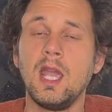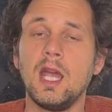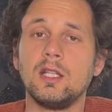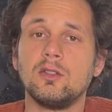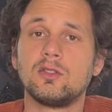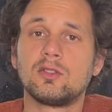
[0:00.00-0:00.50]

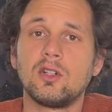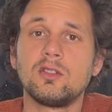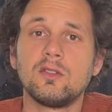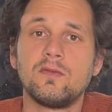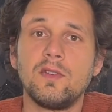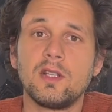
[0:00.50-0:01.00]
and you start to
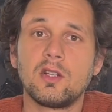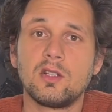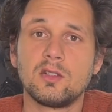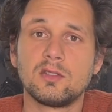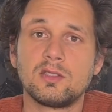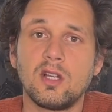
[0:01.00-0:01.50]
figure
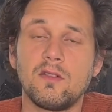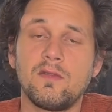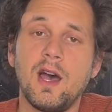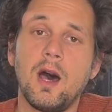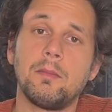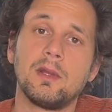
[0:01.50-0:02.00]
yourself
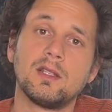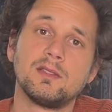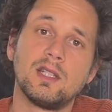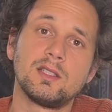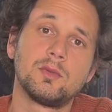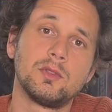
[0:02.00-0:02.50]
out because
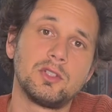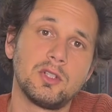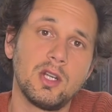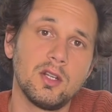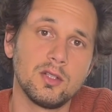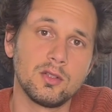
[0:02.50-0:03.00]
that's what you're
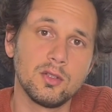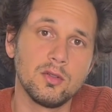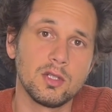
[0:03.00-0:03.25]
here to do.